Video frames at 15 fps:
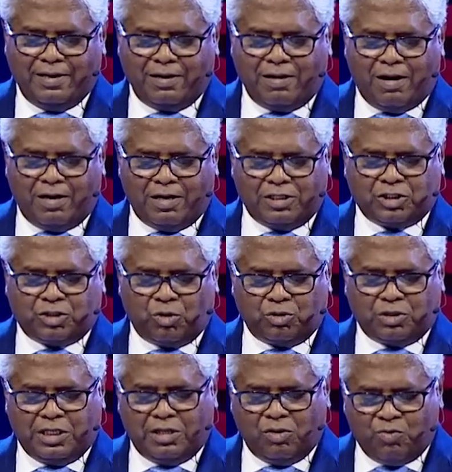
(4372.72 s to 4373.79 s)
God has
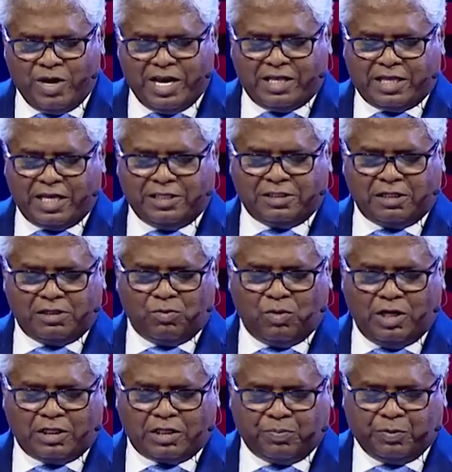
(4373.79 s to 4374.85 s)
chosen the weak things of the
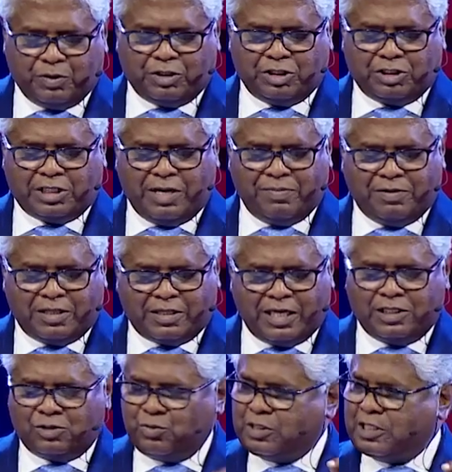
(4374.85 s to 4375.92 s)
world to put to shame the
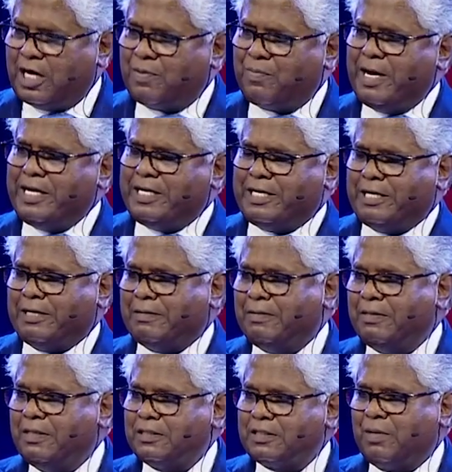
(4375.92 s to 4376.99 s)
things which are mighty.
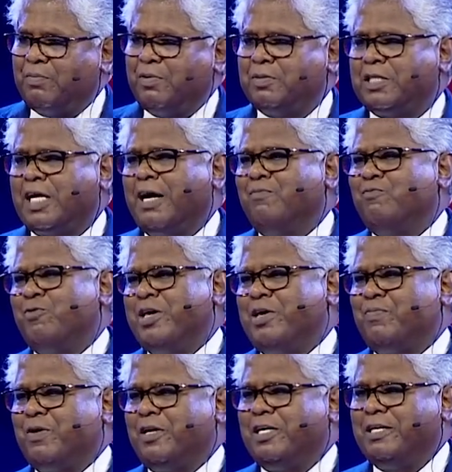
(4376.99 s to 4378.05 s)
Some people say, I'm weak,
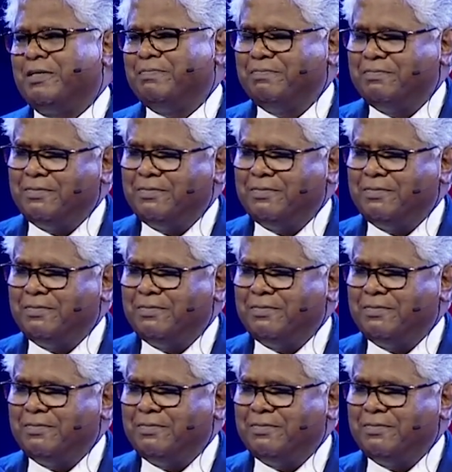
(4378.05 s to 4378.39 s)
brother.